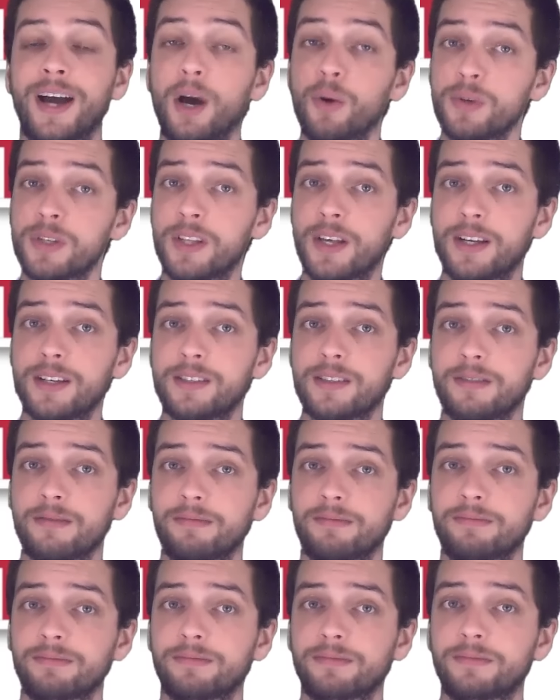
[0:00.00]
How was that?
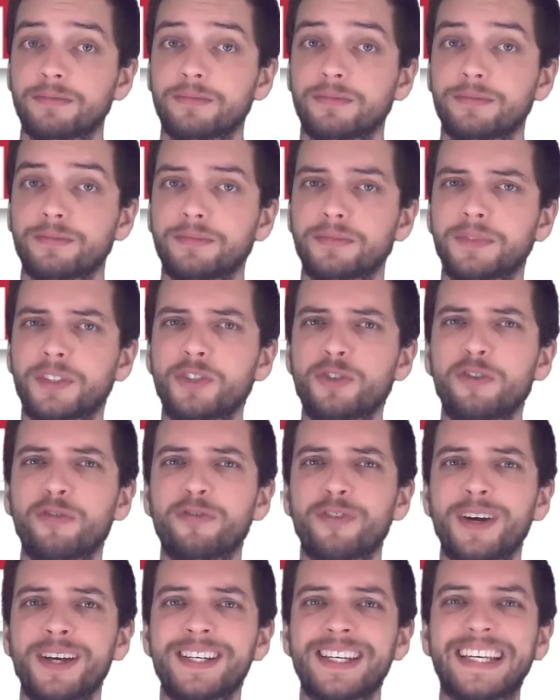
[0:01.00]
Did you
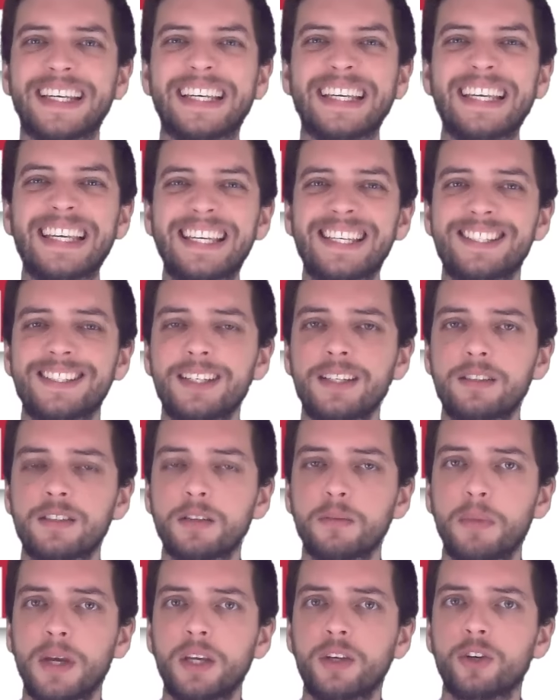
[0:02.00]
find it easy
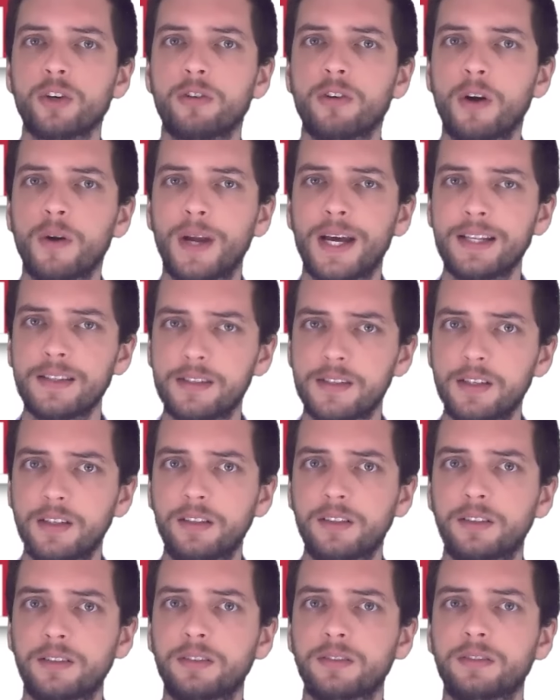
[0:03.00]
to make your own
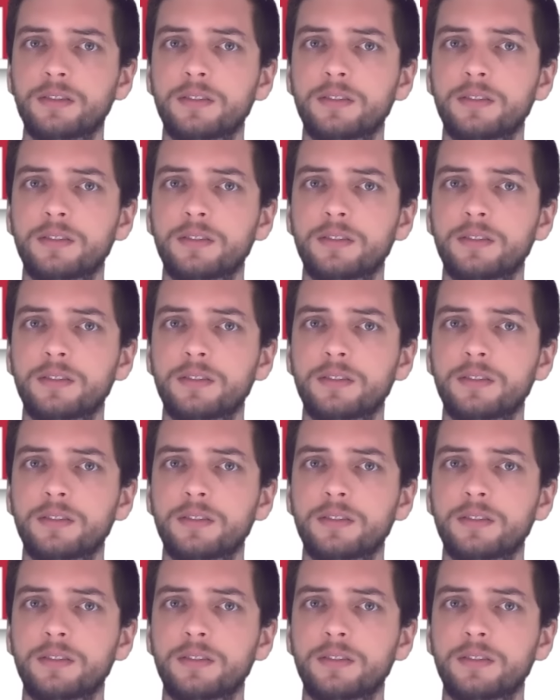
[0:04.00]
answer?